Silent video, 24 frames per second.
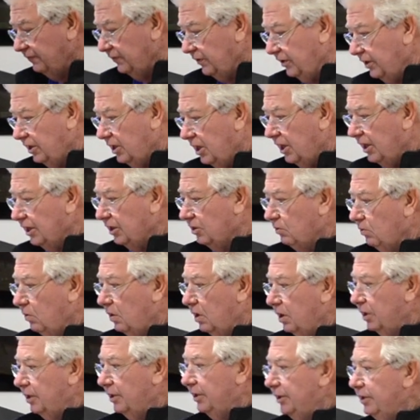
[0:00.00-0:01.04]
a very high
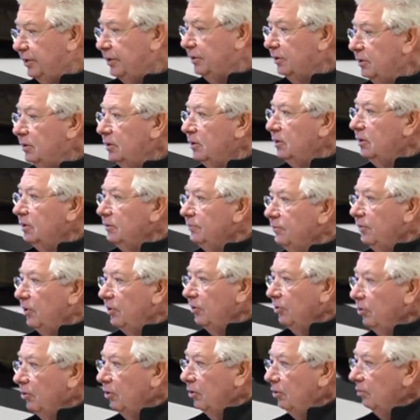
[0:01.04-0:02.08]
quality
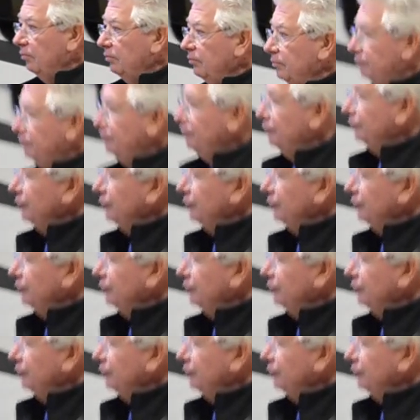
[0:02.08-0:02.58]
motorhome.